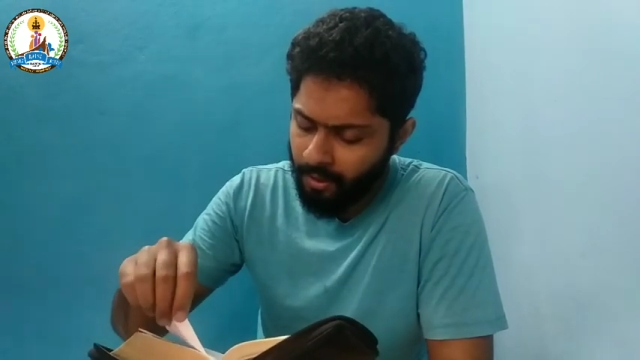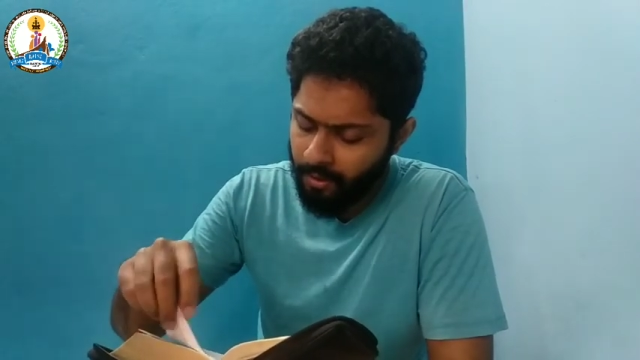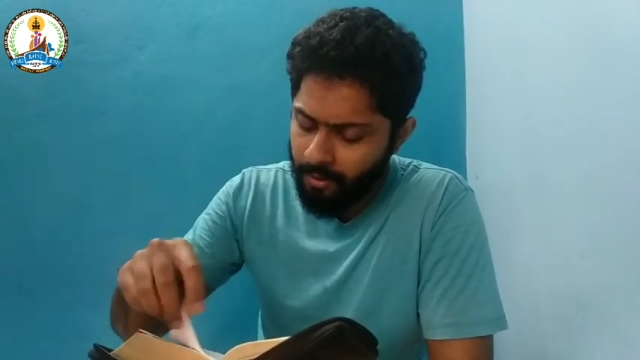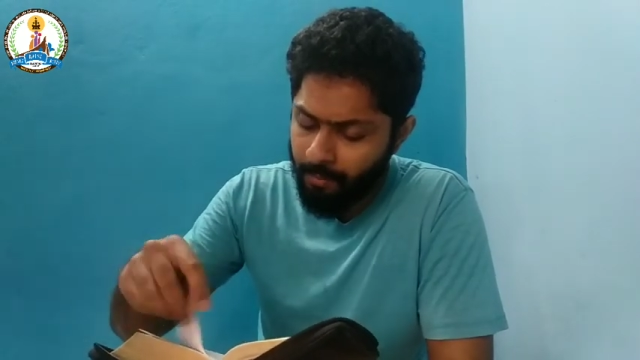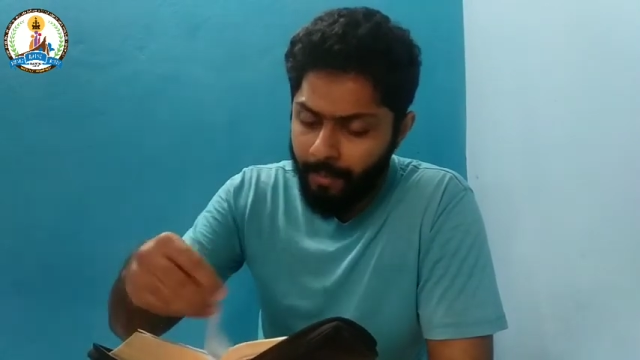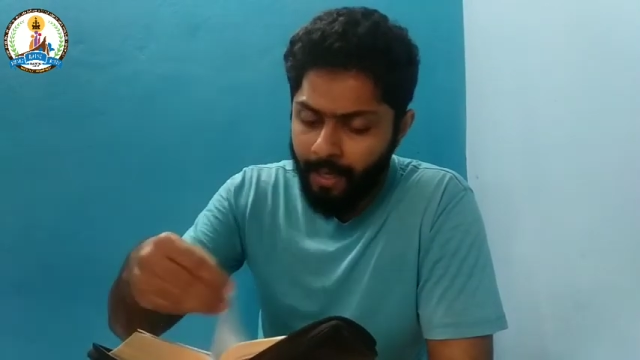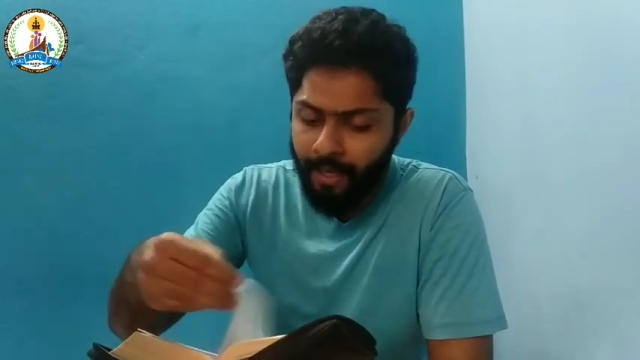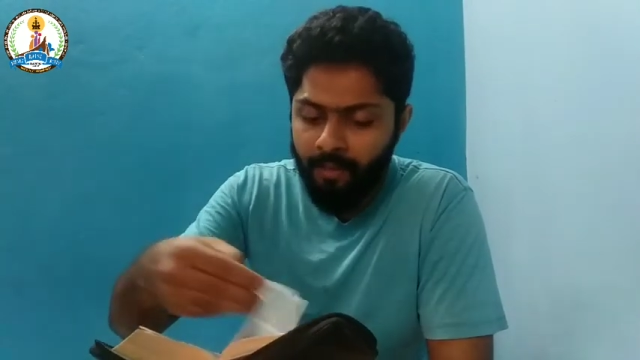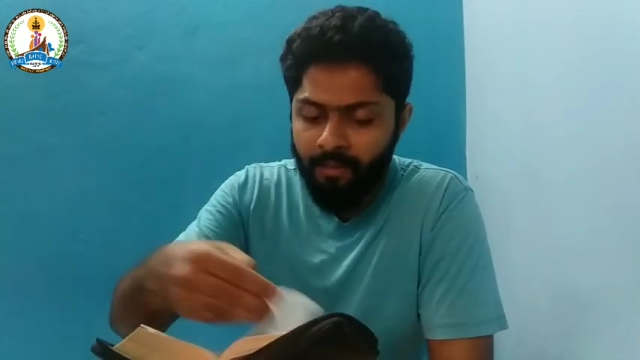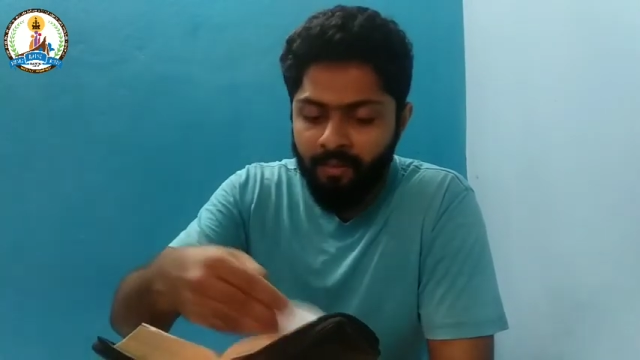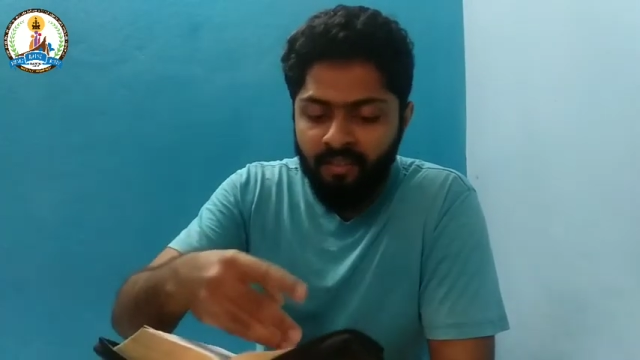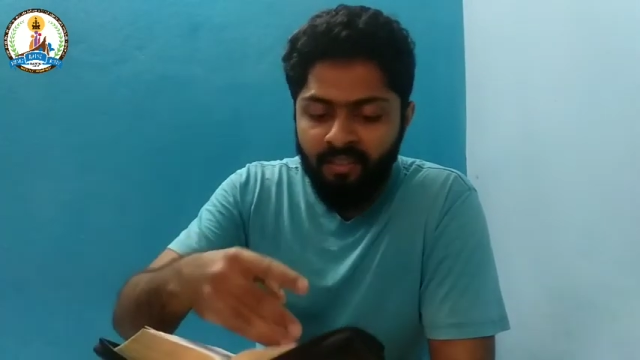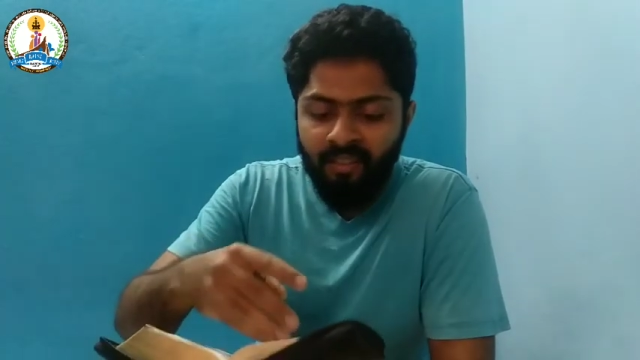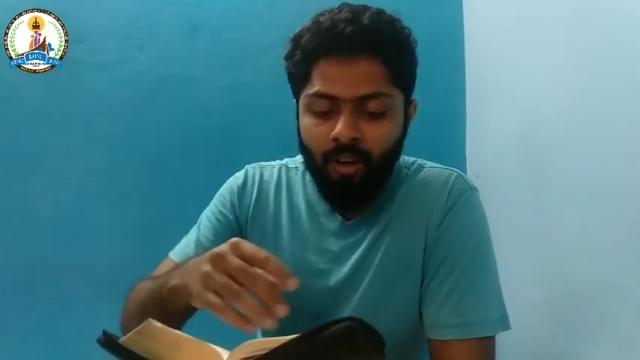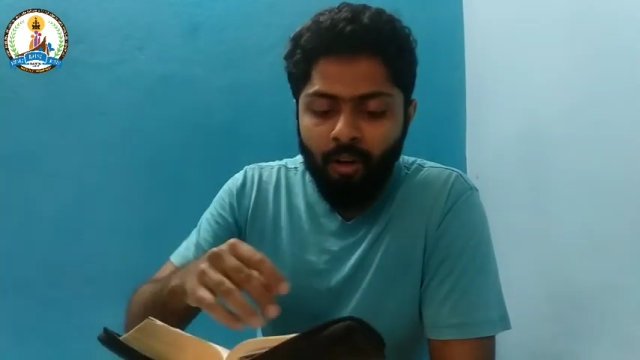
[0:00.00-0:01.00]
The men
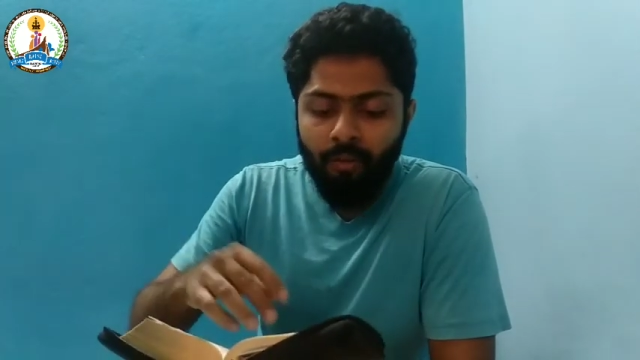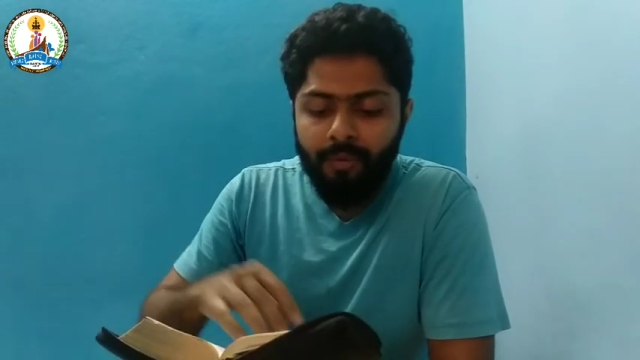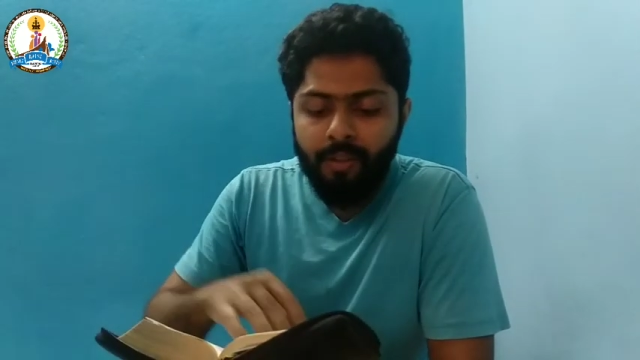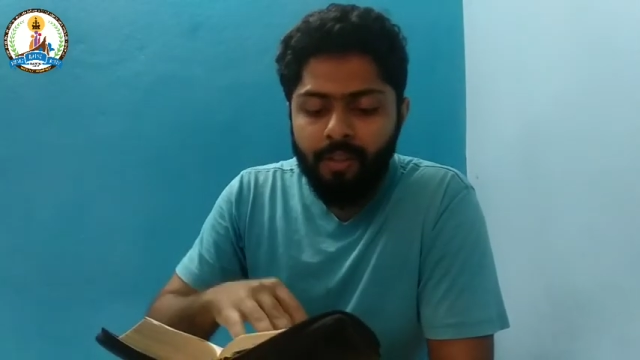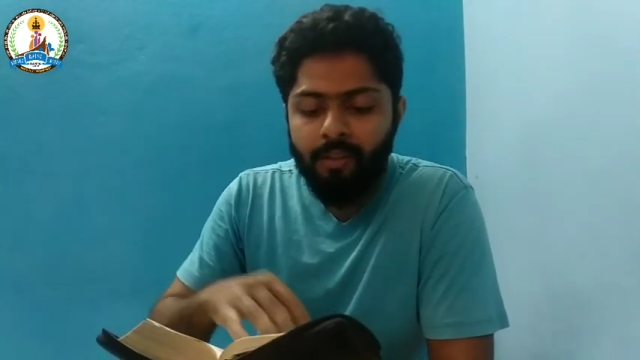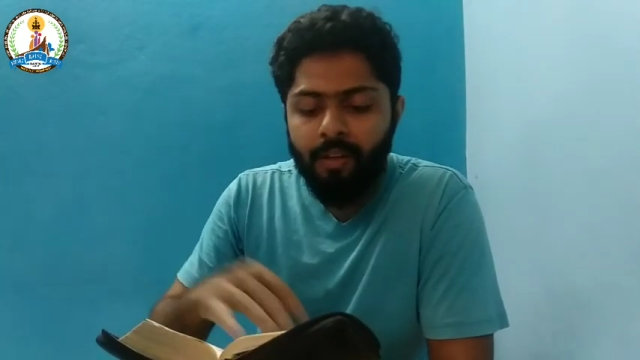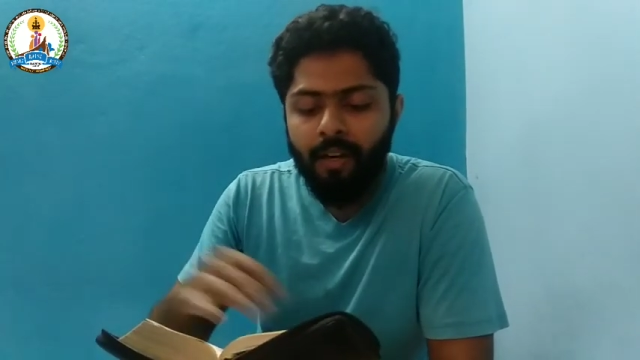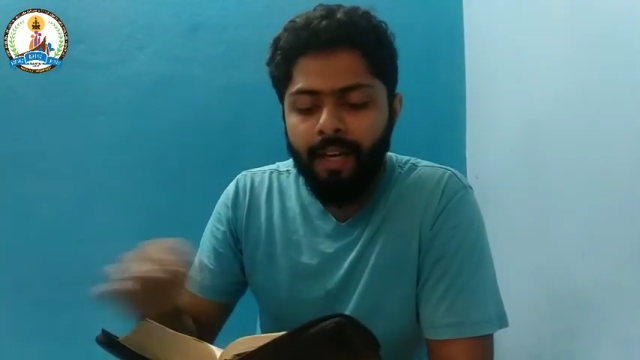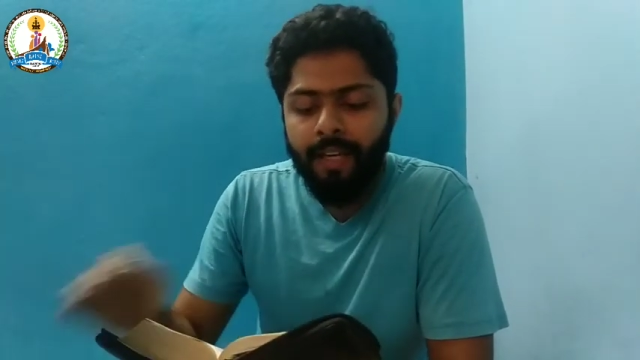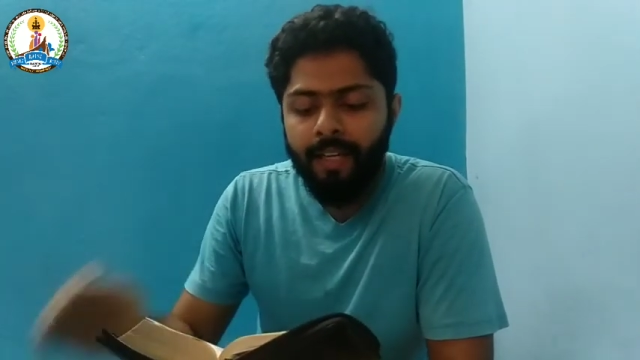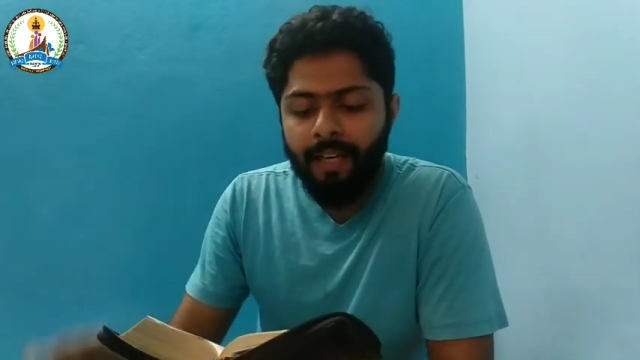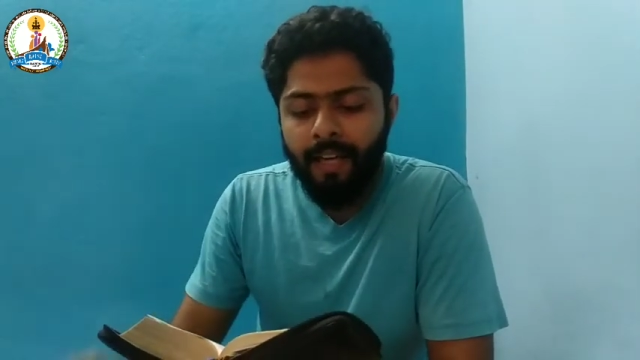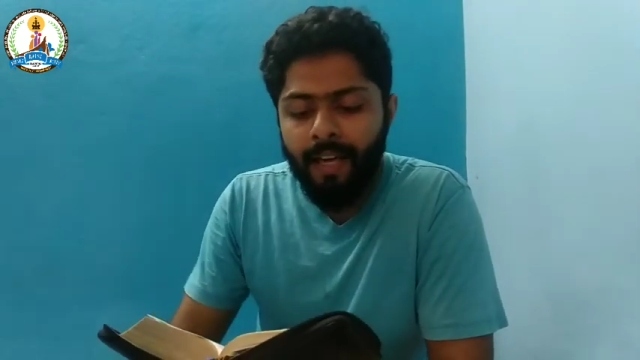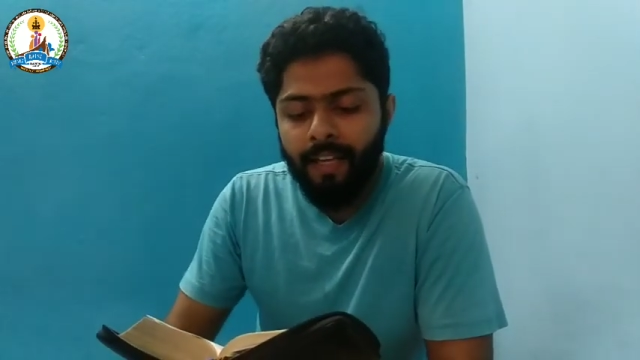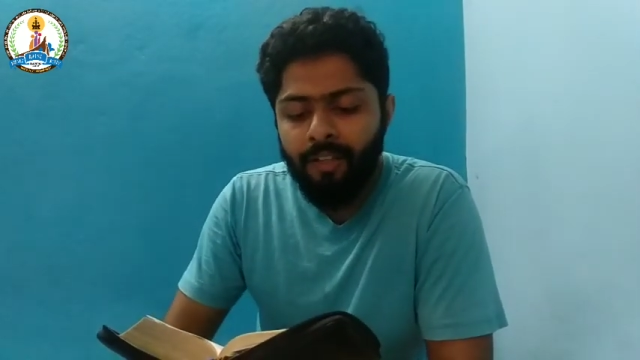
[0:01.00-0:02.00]
of
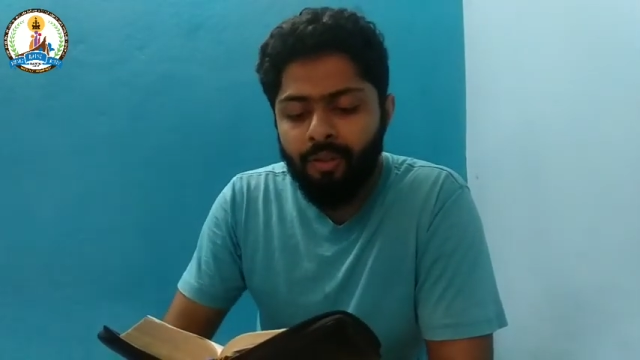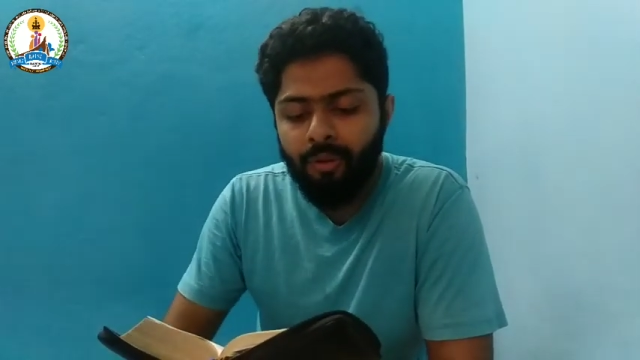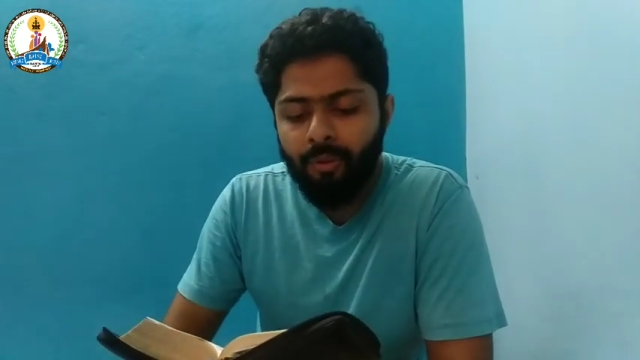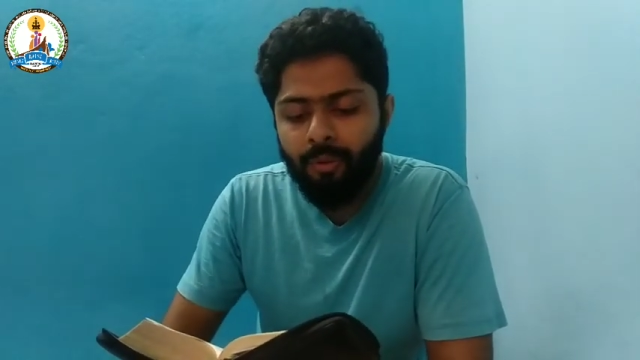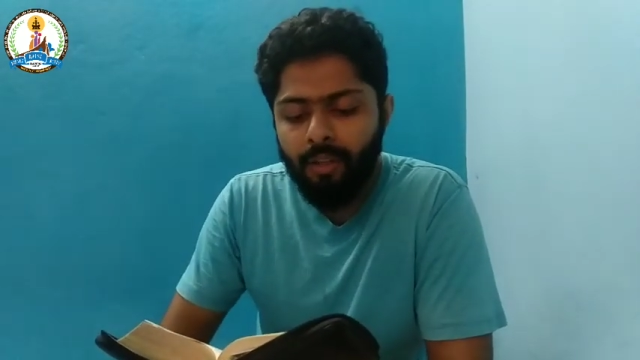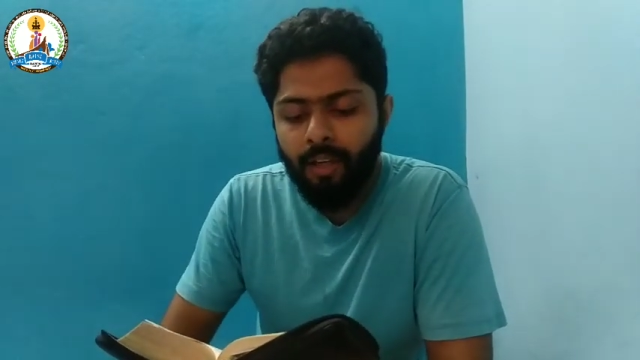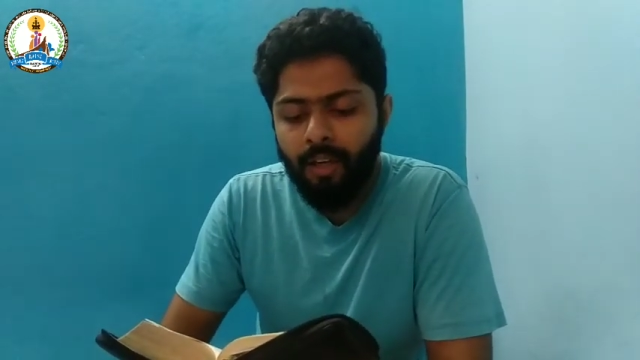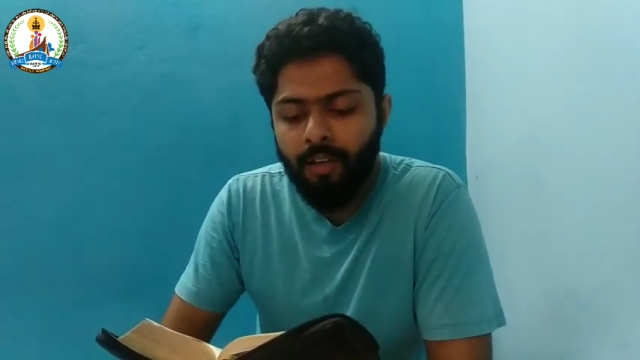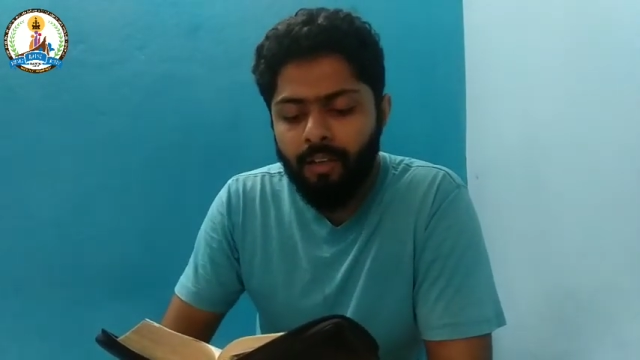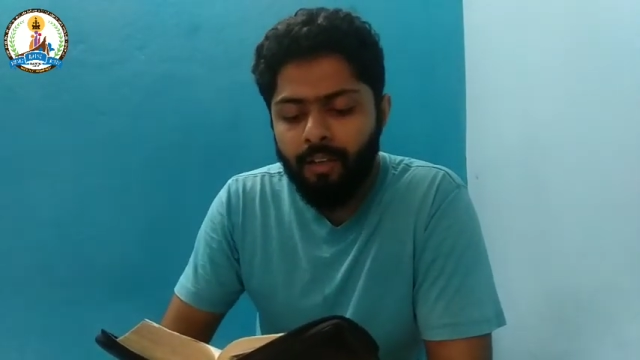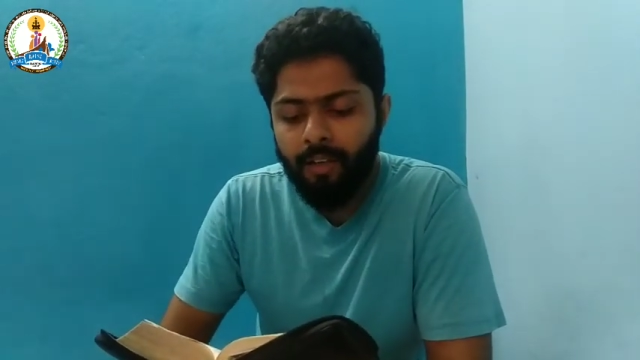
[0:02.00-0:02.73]
Israel and Judah